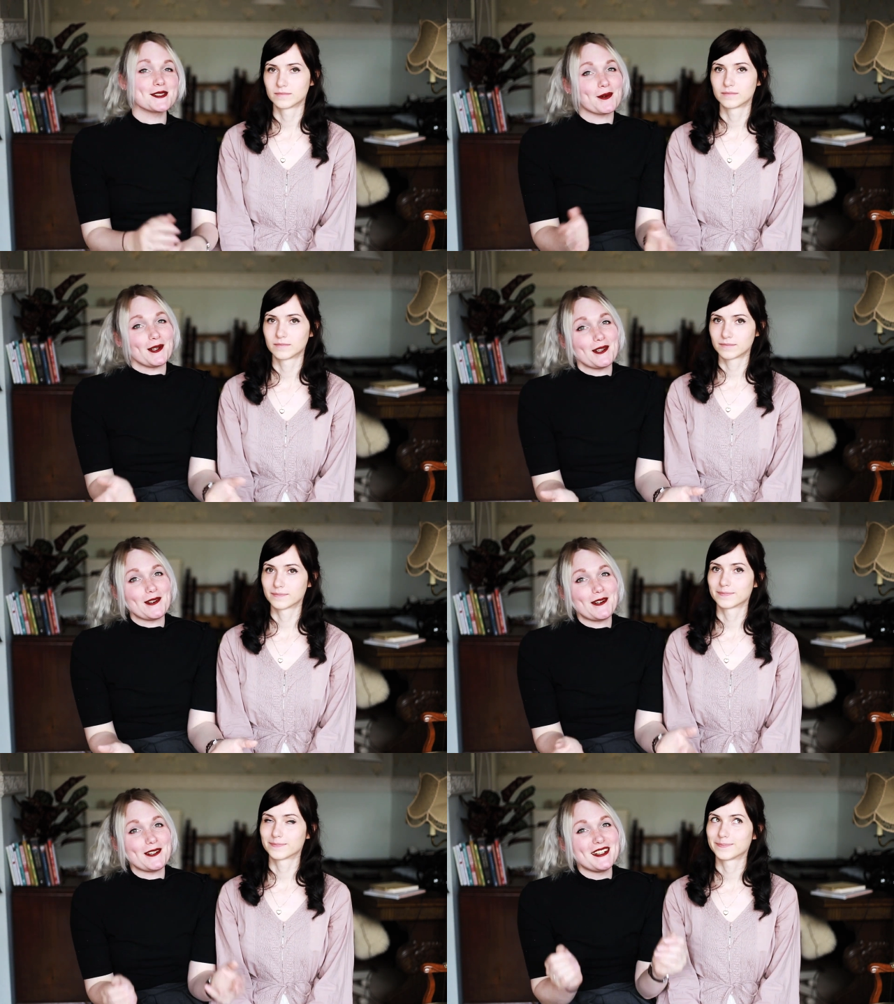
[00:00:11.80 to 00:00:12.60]
Speaker 1: Spoiler
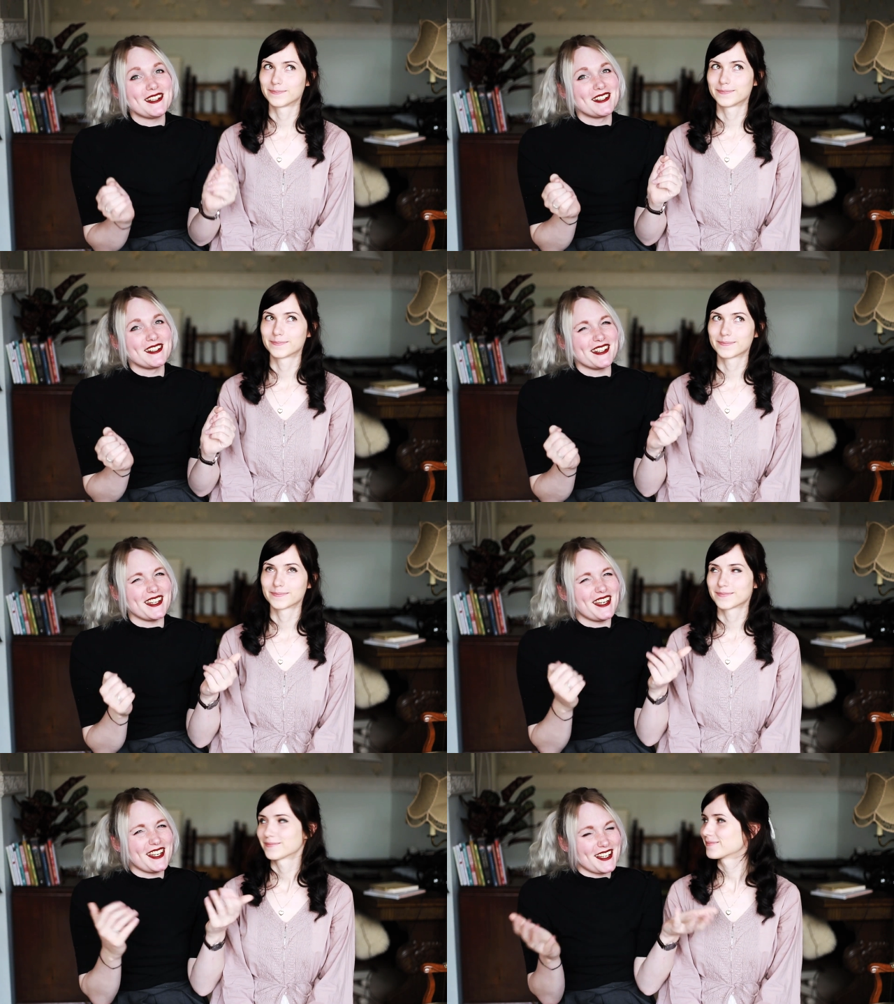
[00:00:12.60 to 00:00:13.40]
alert.
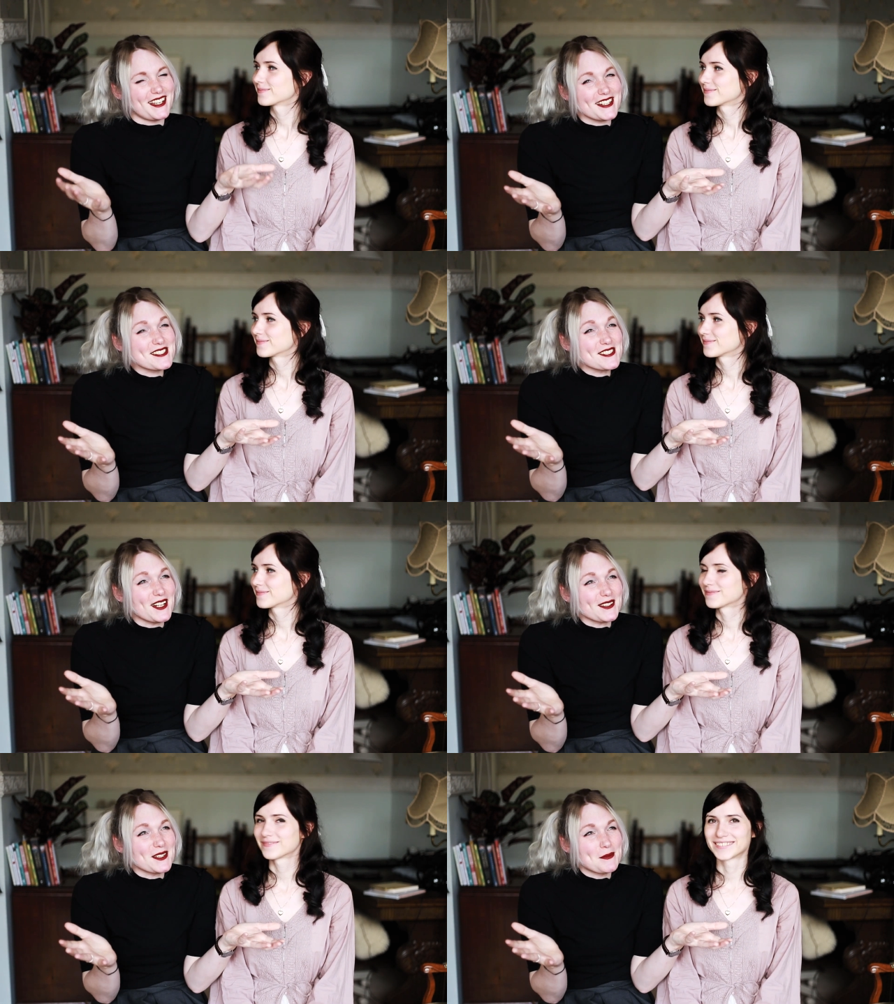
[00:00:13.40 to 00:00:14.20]
It's
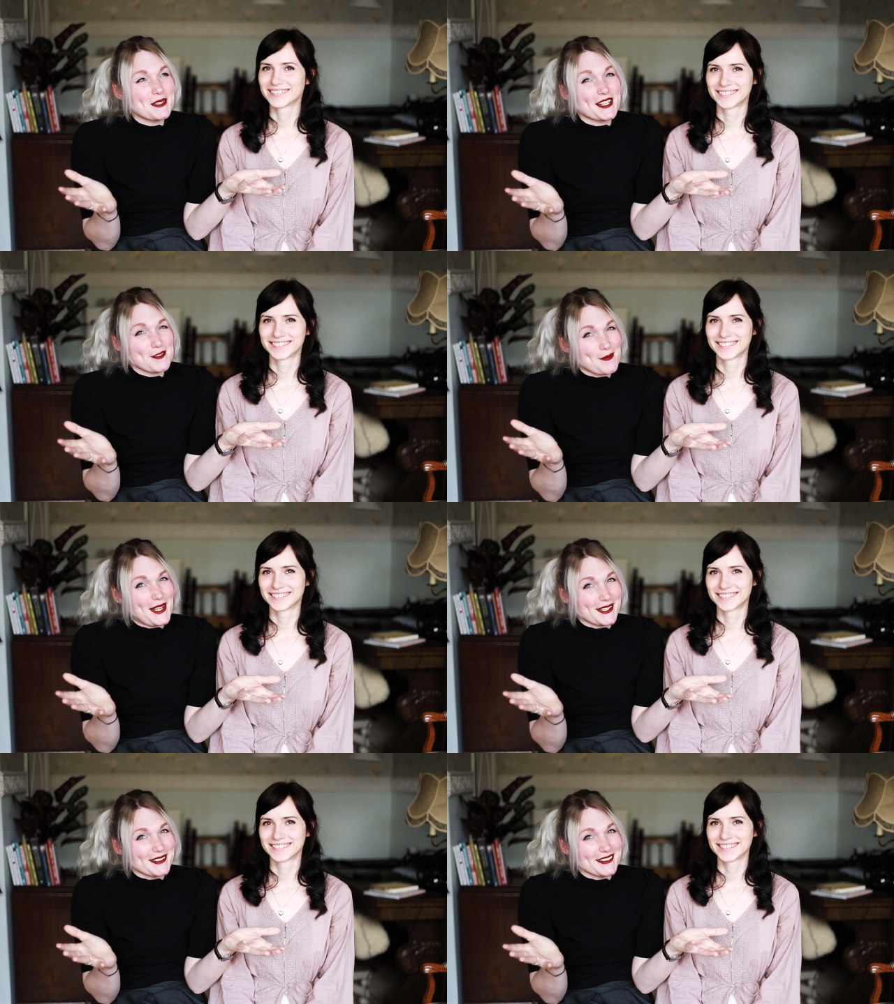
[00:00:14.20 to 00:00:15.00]
not going to be that
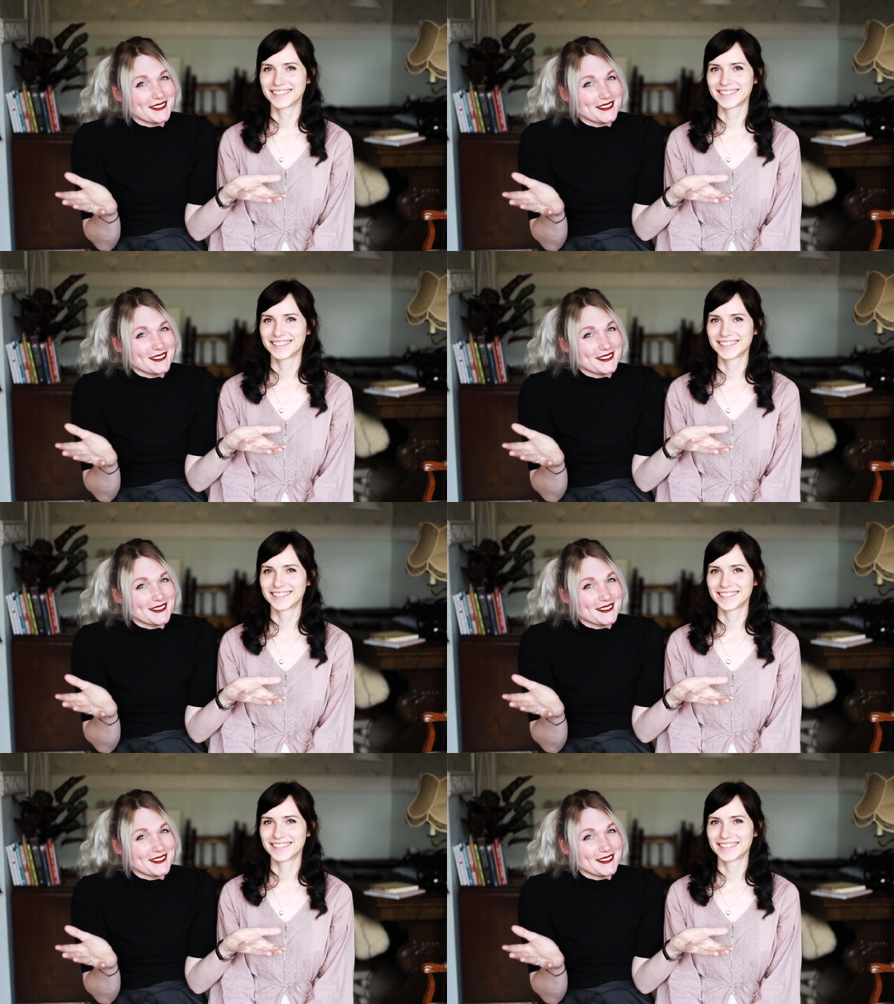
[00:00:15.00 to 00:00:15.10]
dramatic.